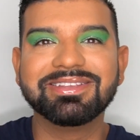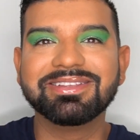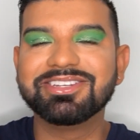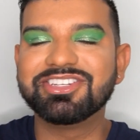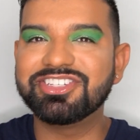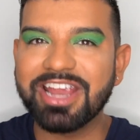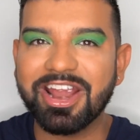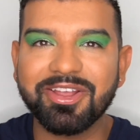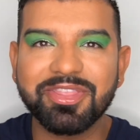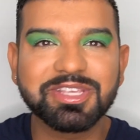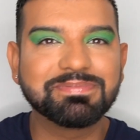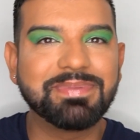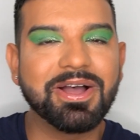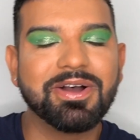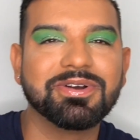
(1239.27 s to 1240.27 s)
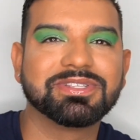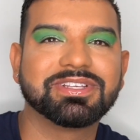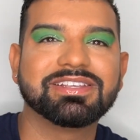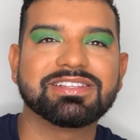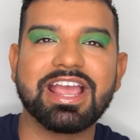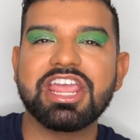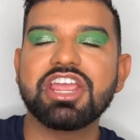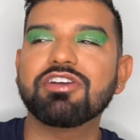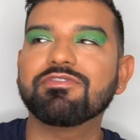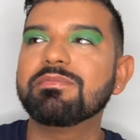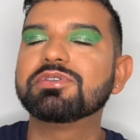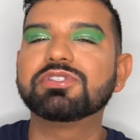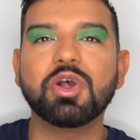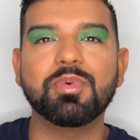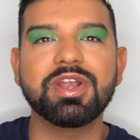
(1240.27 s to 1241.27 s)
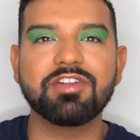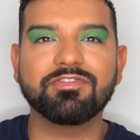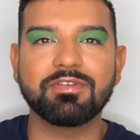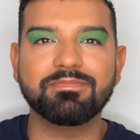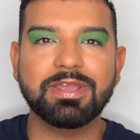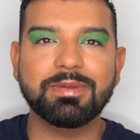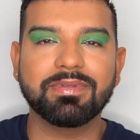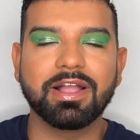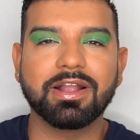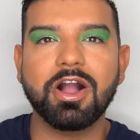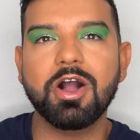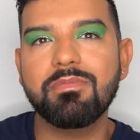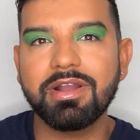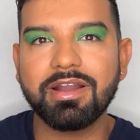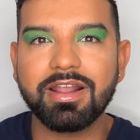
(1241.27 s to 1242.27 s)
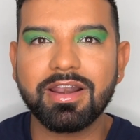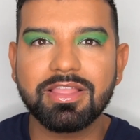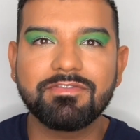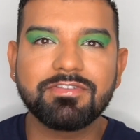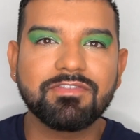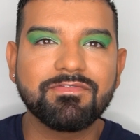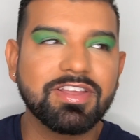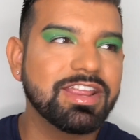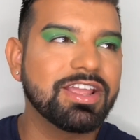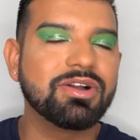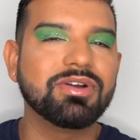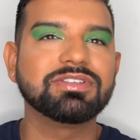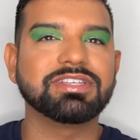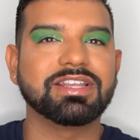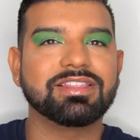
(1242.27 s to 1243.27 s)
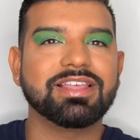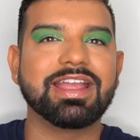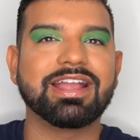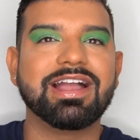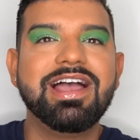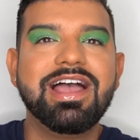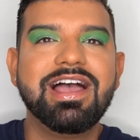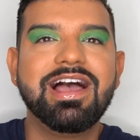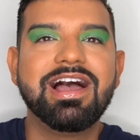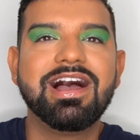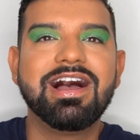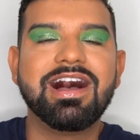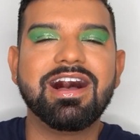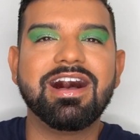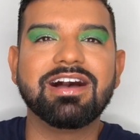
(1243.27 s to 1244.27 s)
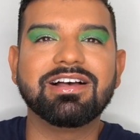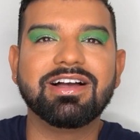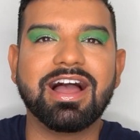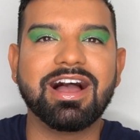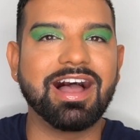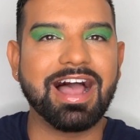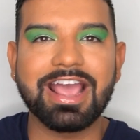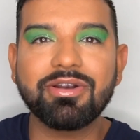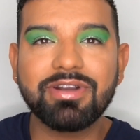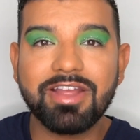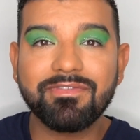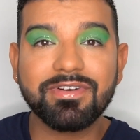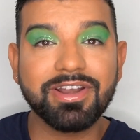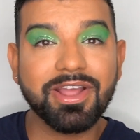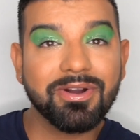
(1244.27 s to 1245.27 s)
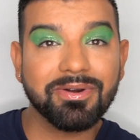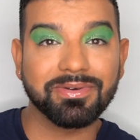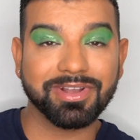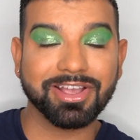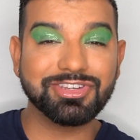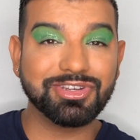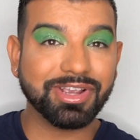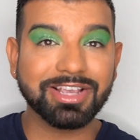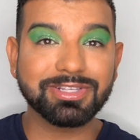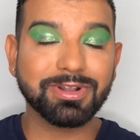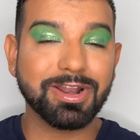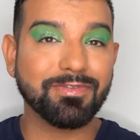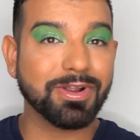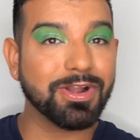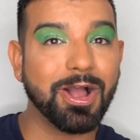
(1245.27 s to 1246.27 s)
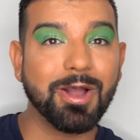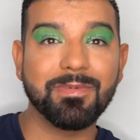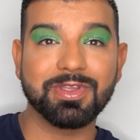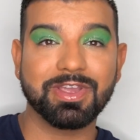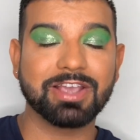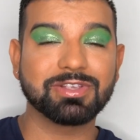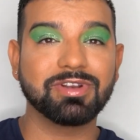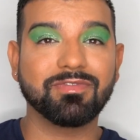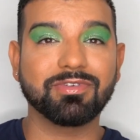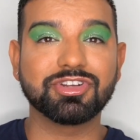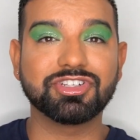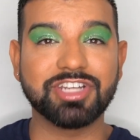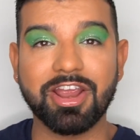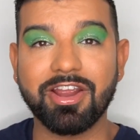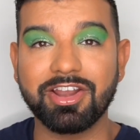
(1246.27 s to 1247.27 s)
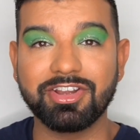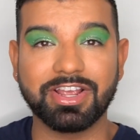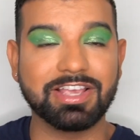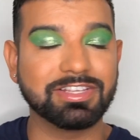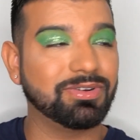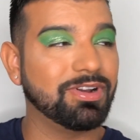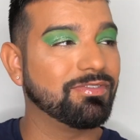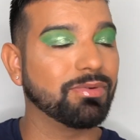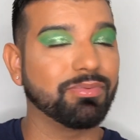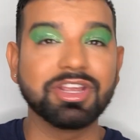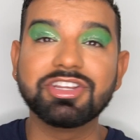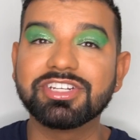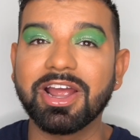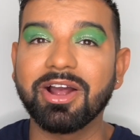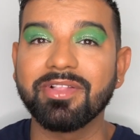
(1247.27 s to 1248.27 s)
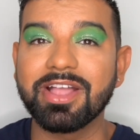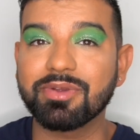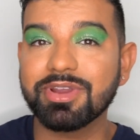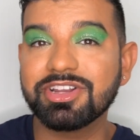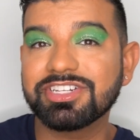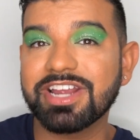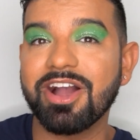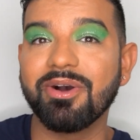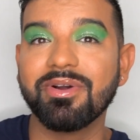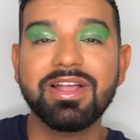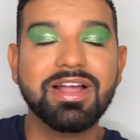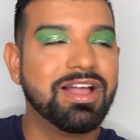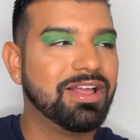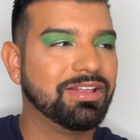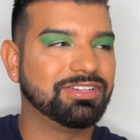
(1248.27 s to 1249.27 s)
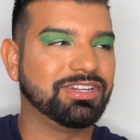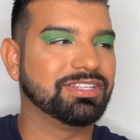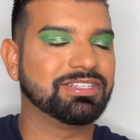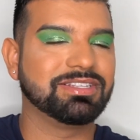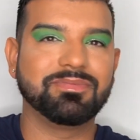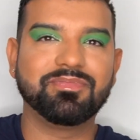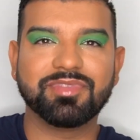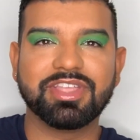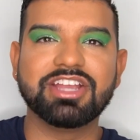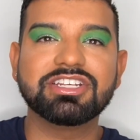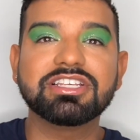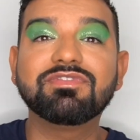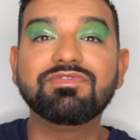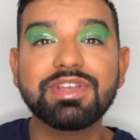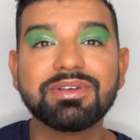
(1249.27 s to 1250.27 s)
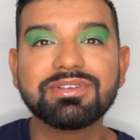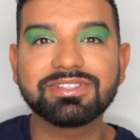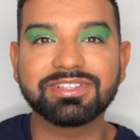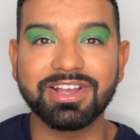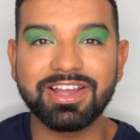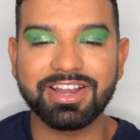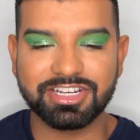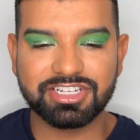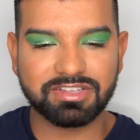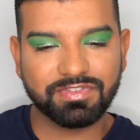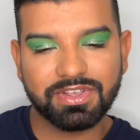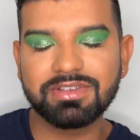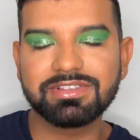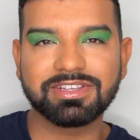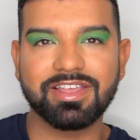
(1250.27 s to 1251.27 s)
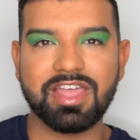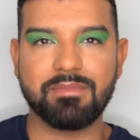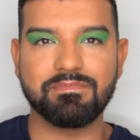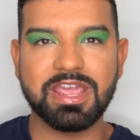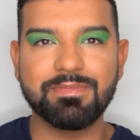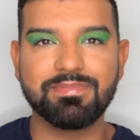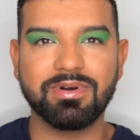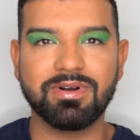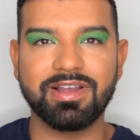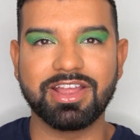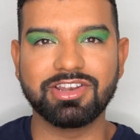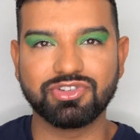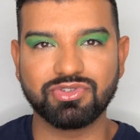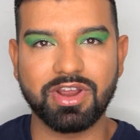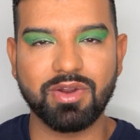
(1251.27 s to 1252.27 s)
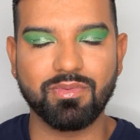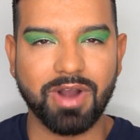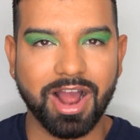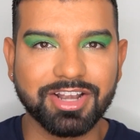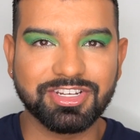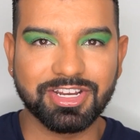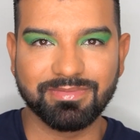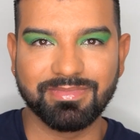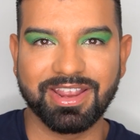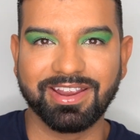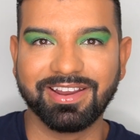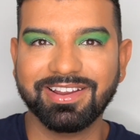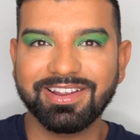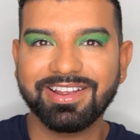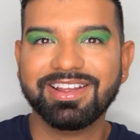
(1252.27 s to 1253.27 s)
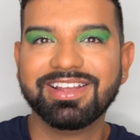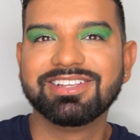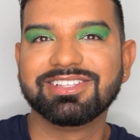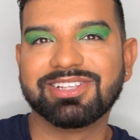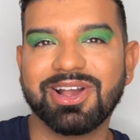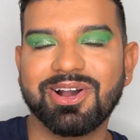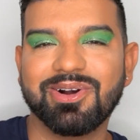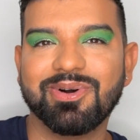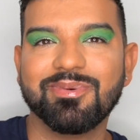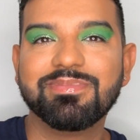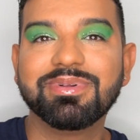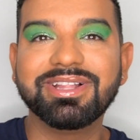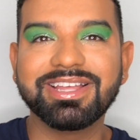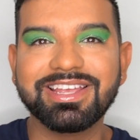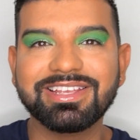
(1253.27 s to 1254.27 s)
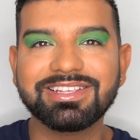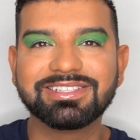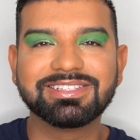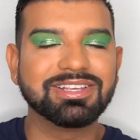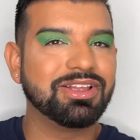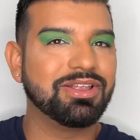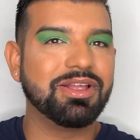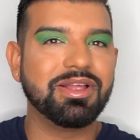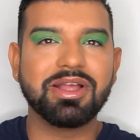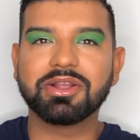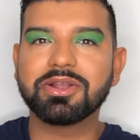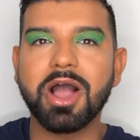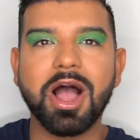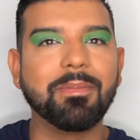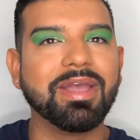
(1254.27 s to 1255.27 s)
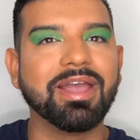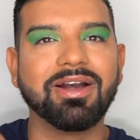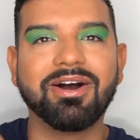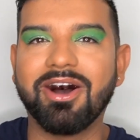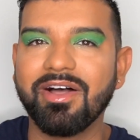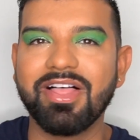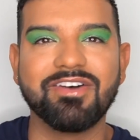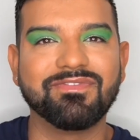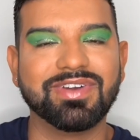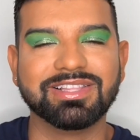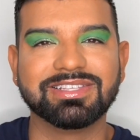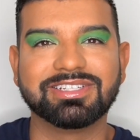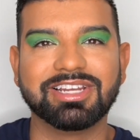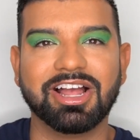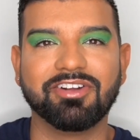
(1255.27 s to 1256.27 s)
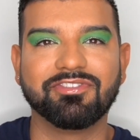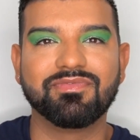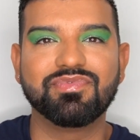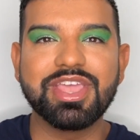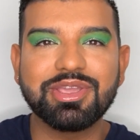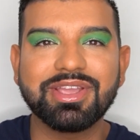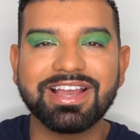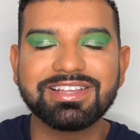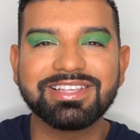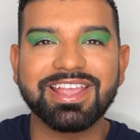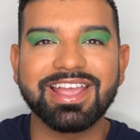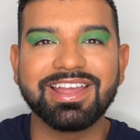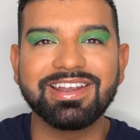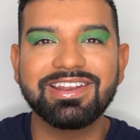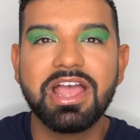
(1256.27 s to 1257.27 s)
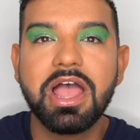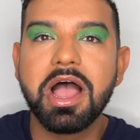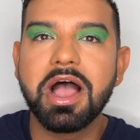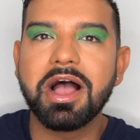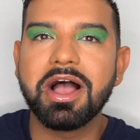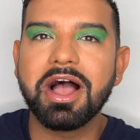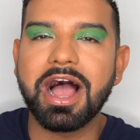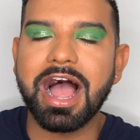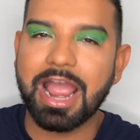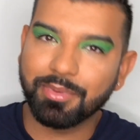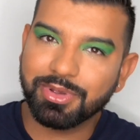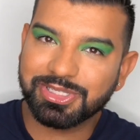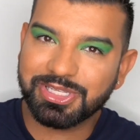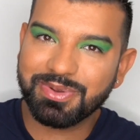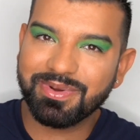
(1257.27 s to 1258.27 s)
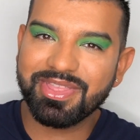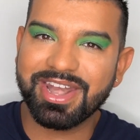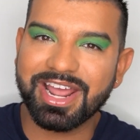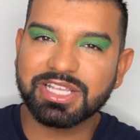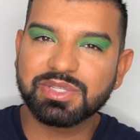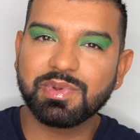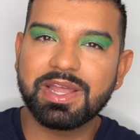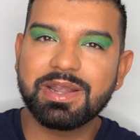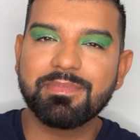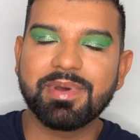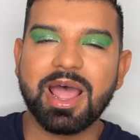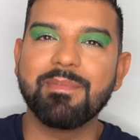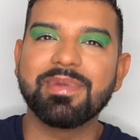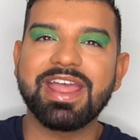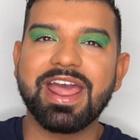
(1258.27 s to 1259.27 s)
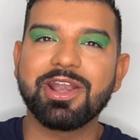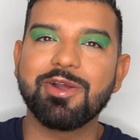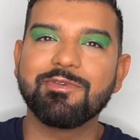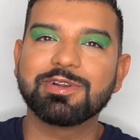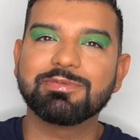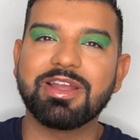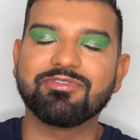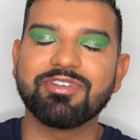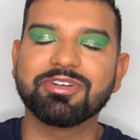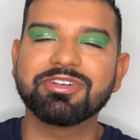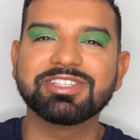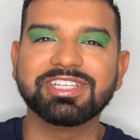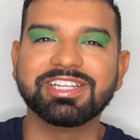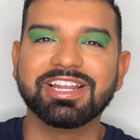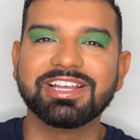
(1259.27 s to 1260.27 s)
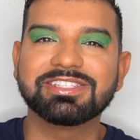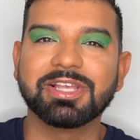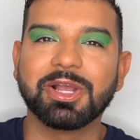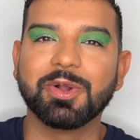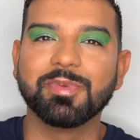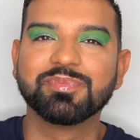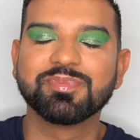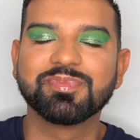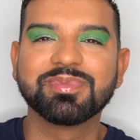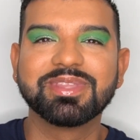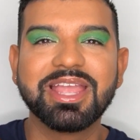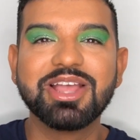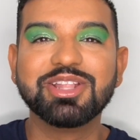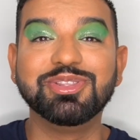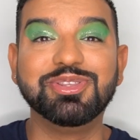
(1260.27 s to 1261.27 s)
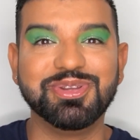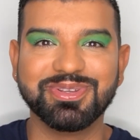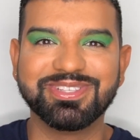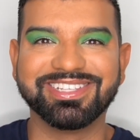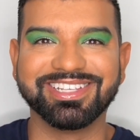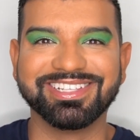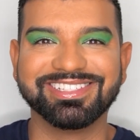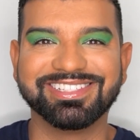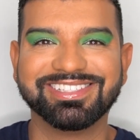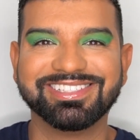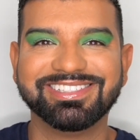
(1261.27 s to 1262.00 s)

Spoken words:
share this post, because I hear from so many different people like, oh my God, I love your videos. And like, I don't ever know, because you guys don't ever comment. You guys don't ever share it. You guys don't ever reach out. Like, reach out. It just feels good. It just feels good that people enjoy watching me. So please comment, all that fun stuff. Thank you guys again. I will see you on the next one, but I'm going to hand it over to my friend Cristina. So deuces.